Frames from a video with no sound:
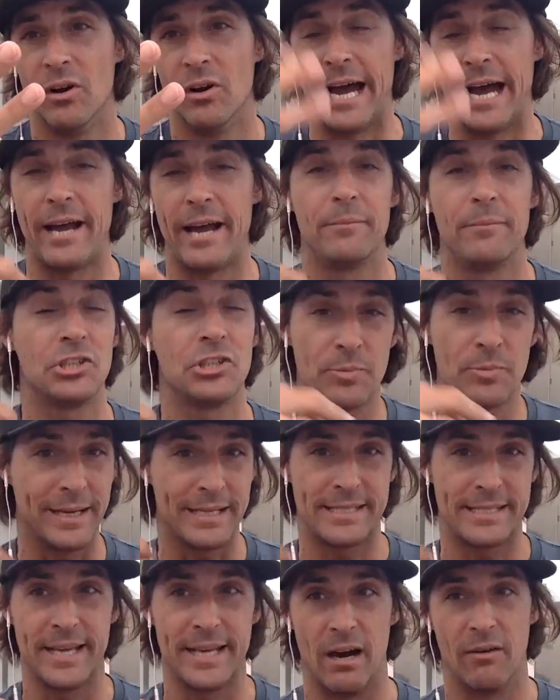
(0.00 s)
I'm just
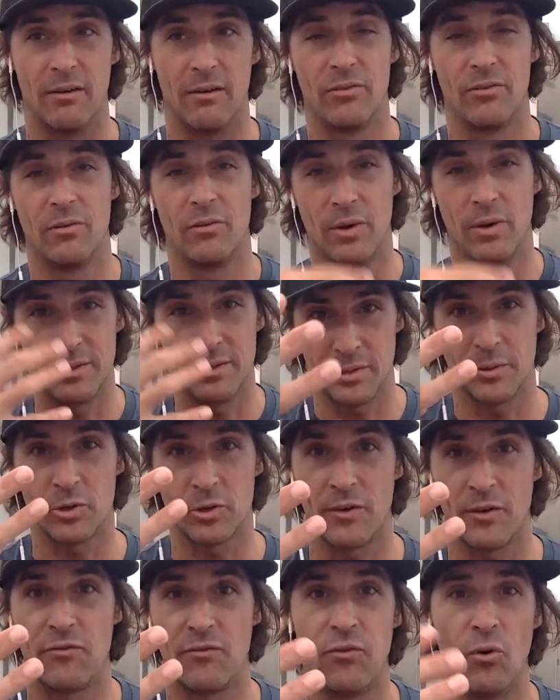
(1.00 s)
myself. Well, I was able to
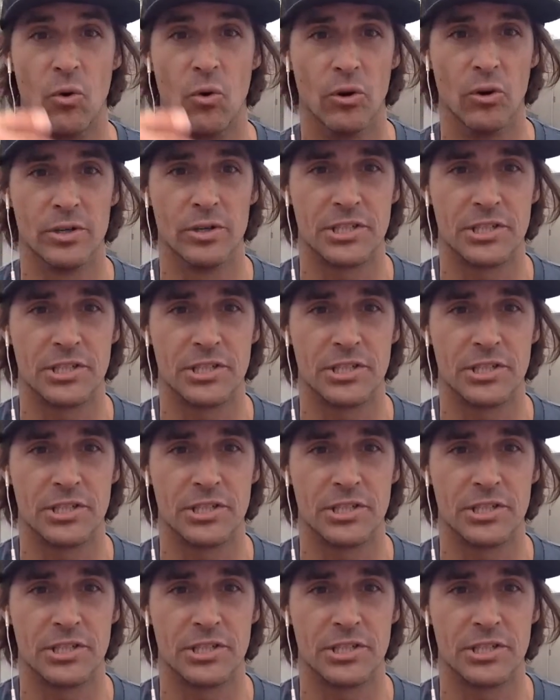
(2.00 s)
create four